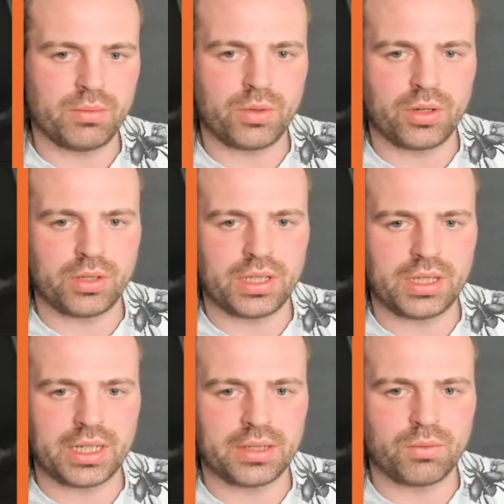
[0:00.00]
or
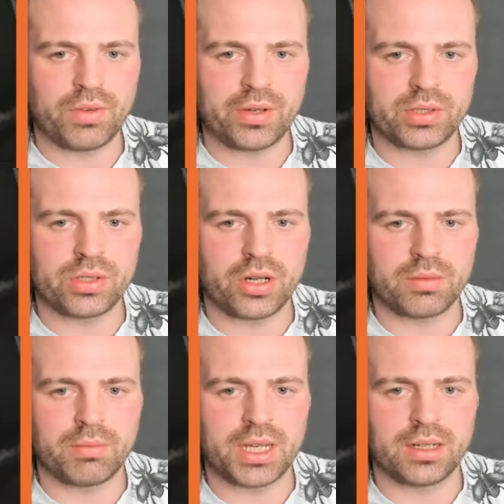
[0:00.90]
like a very dark
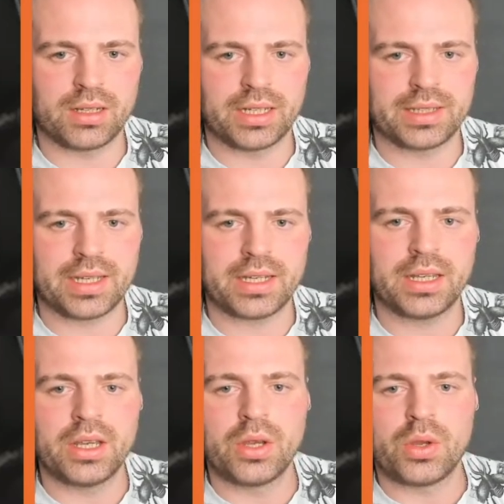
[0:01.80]
metal like that,
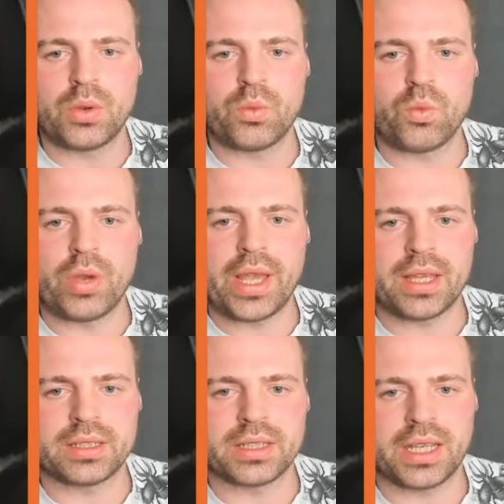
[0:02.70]

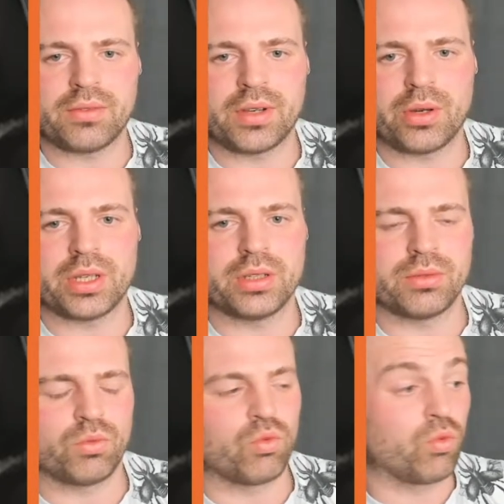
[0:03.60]
and a very
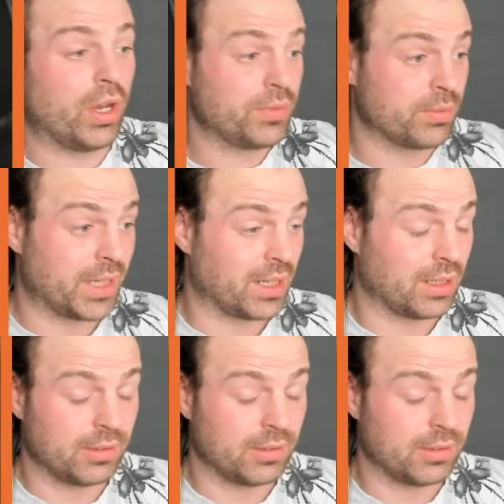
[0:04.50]
rough metal,